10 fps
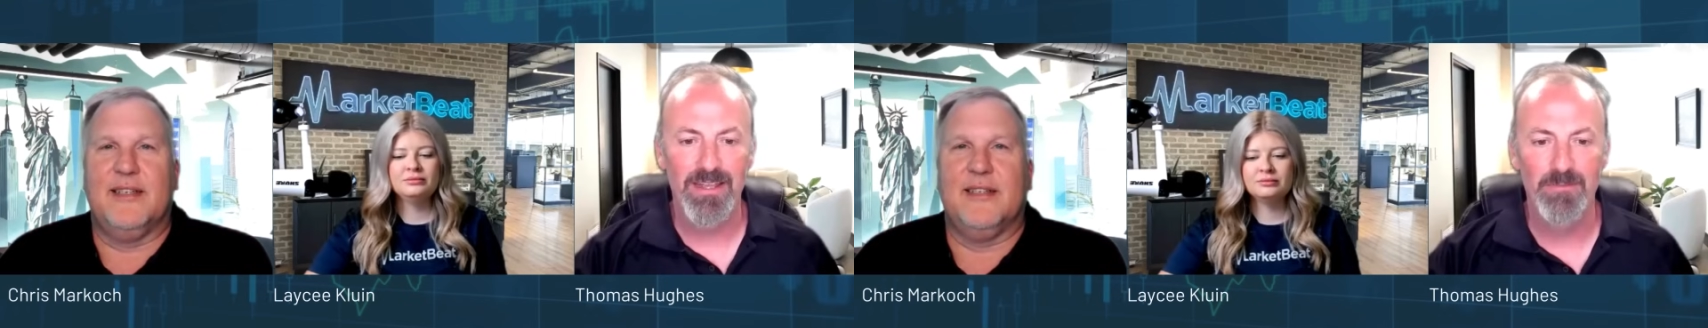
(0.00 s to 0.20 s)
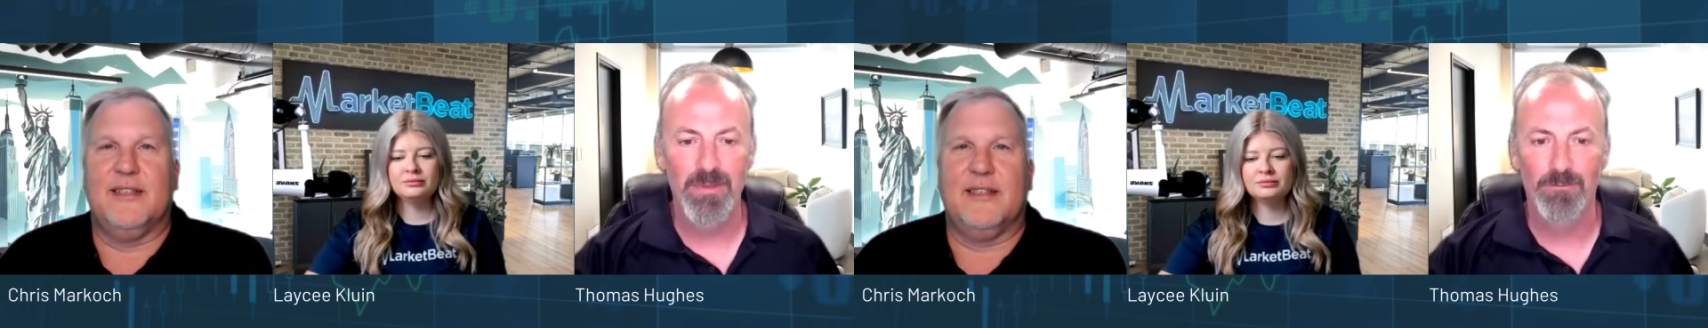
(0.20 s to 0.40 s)

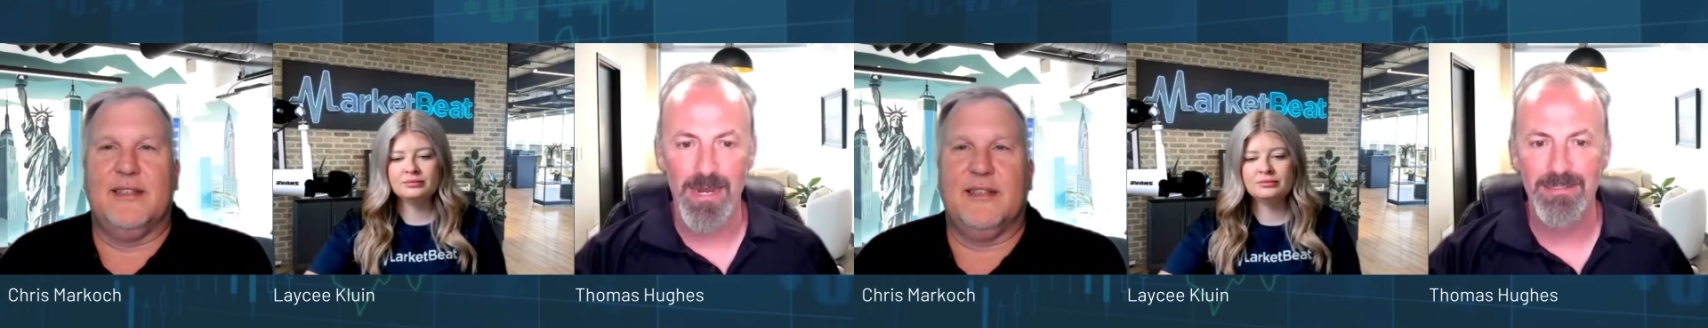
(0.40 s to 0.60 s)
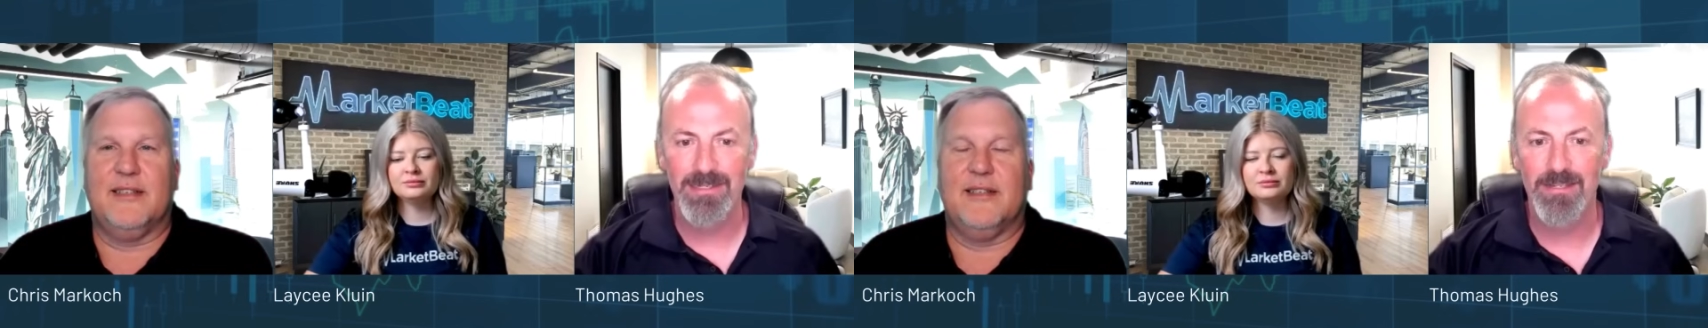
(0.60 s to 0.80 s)
Speaker 1: have been
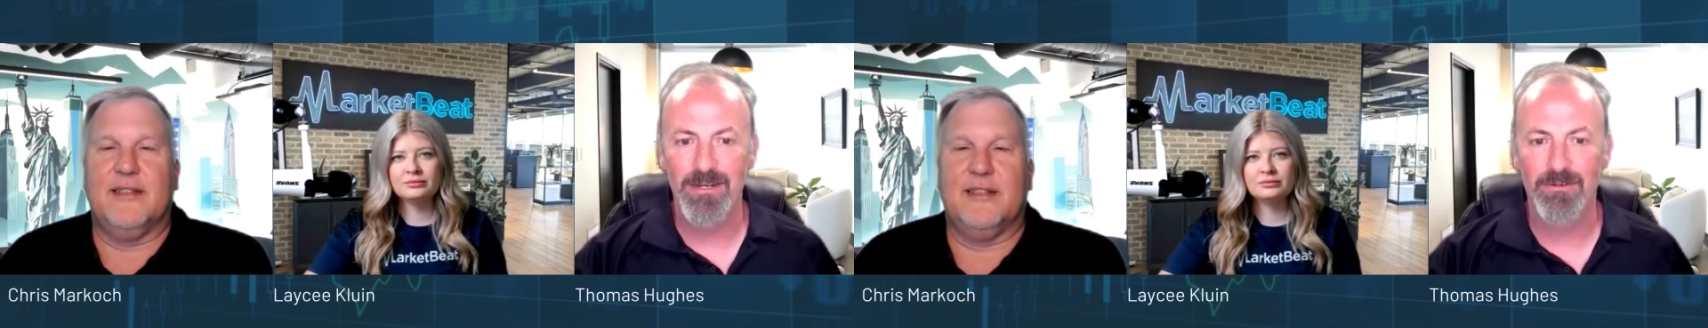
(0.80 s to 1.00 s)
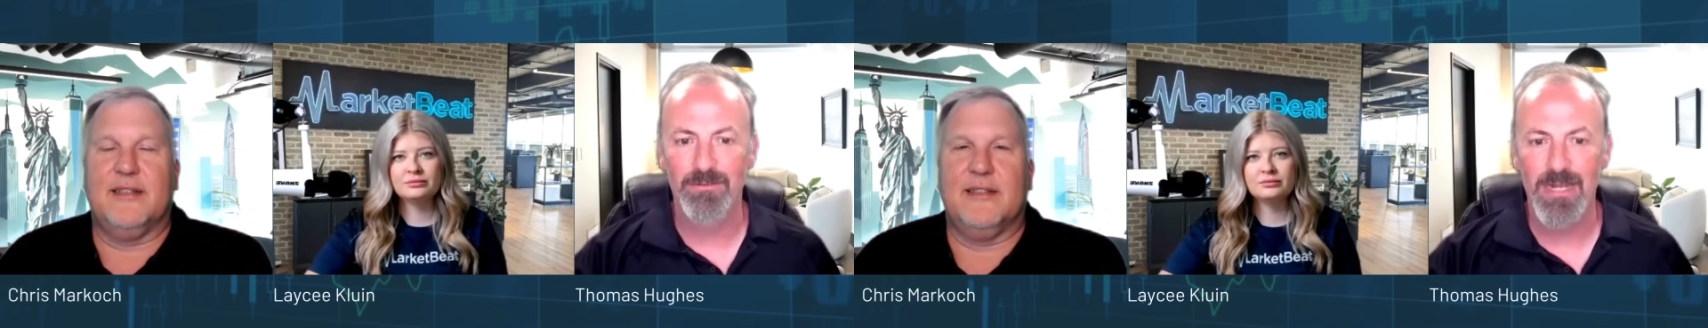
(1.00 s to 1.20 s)
raising
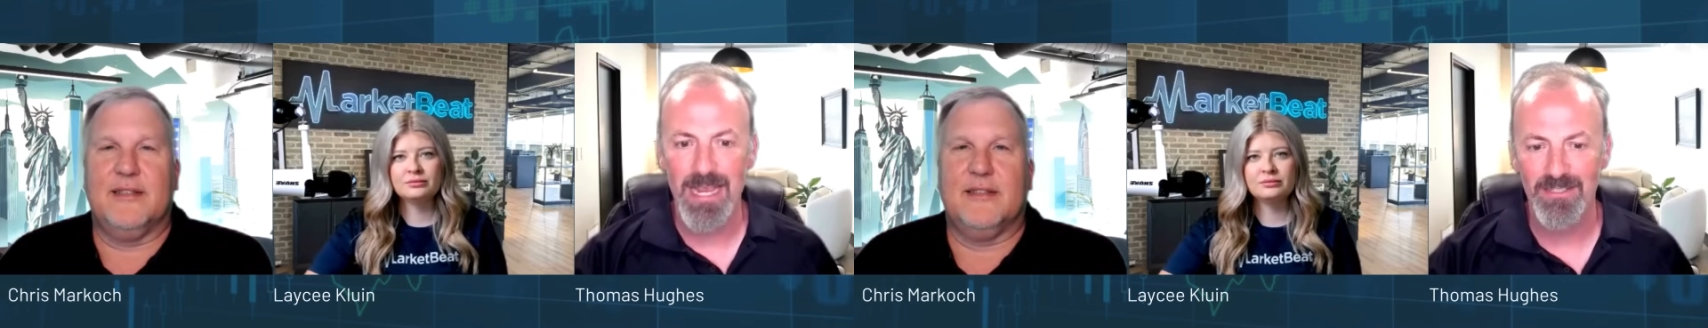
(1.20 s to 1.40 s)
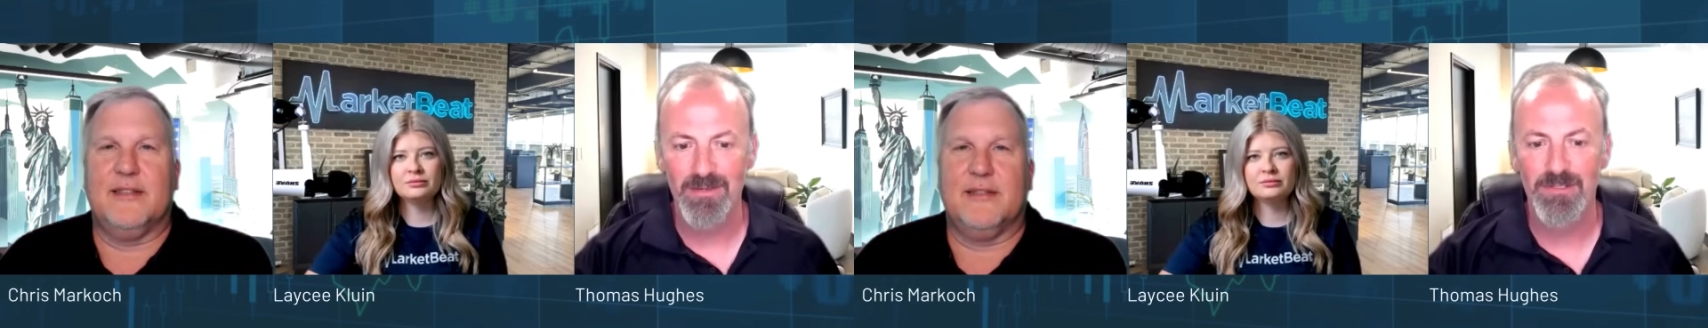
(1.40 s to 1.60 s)
their
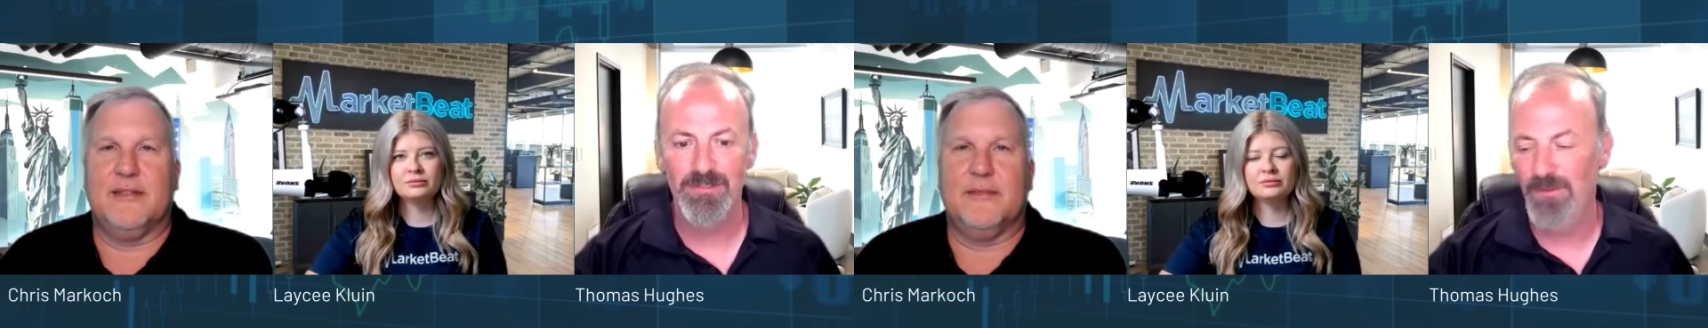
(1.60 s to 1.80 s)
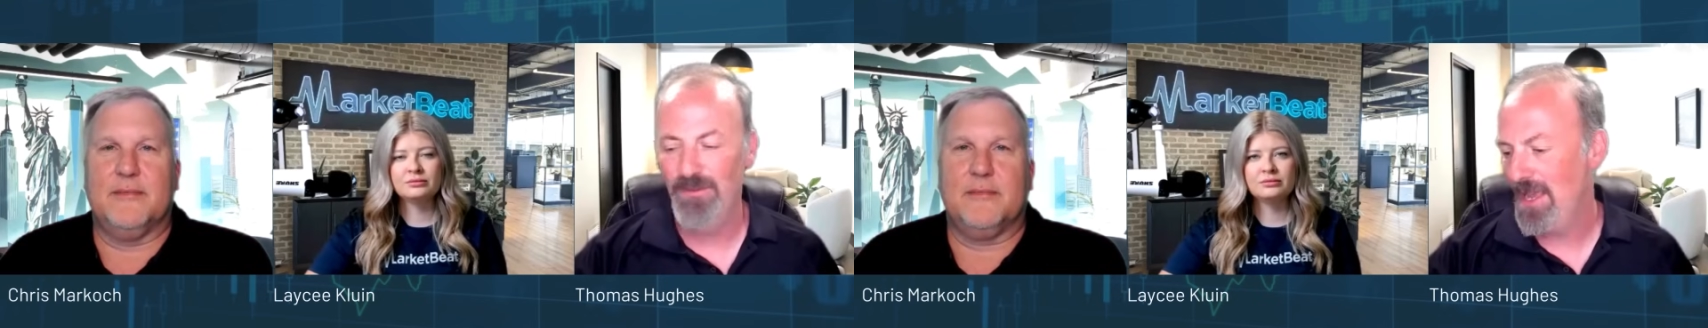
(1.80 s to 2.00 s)
estimates
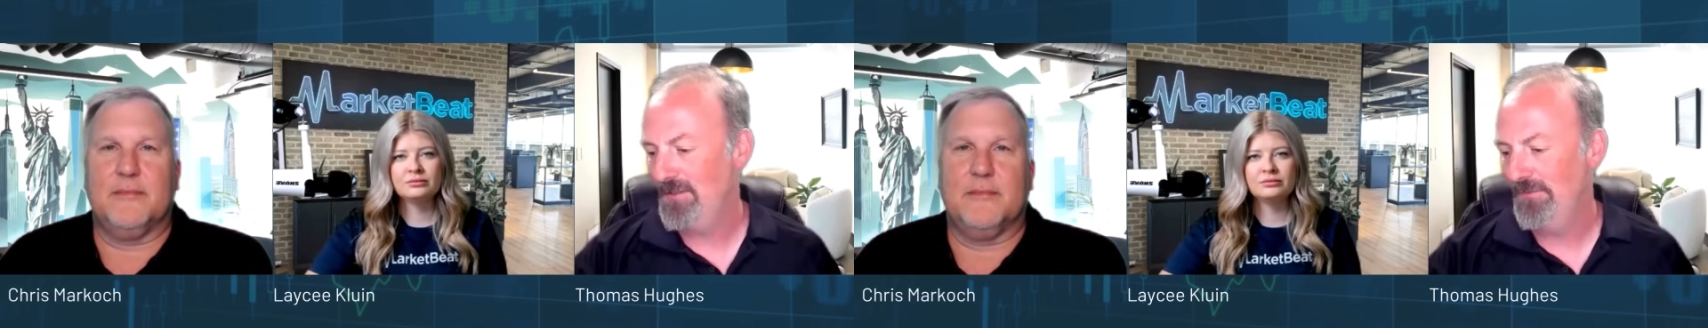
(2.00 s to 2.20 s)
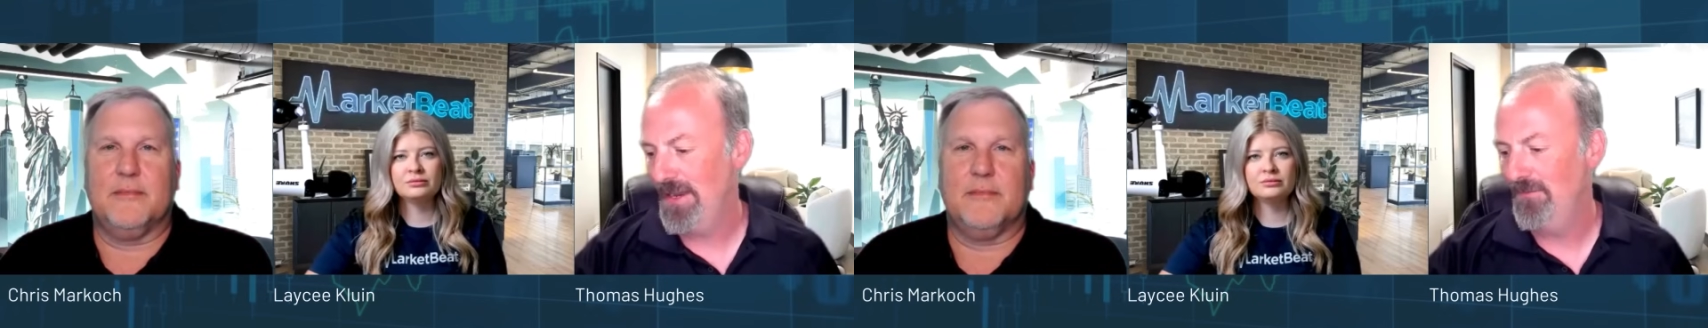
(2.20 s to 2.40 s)
for the
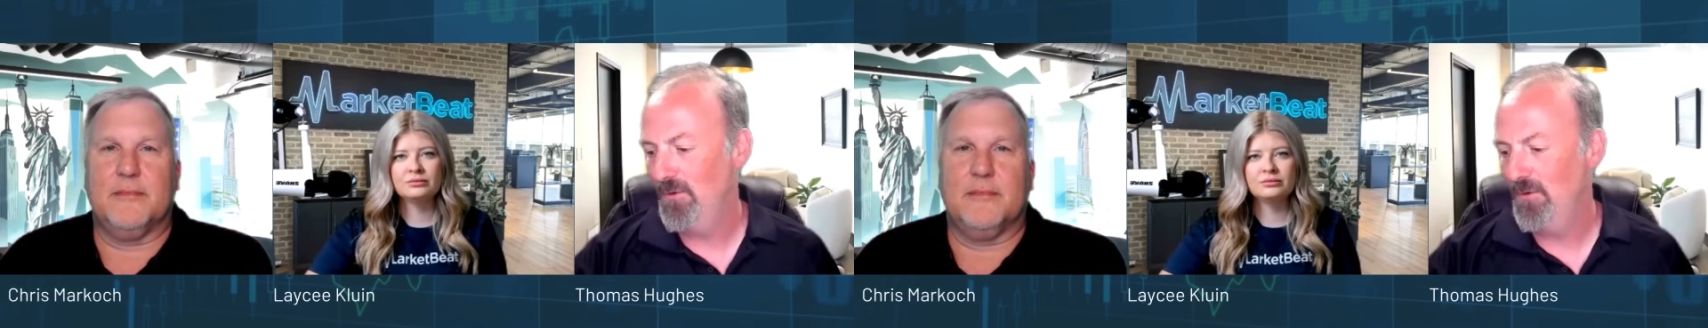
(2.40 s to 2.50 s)
last five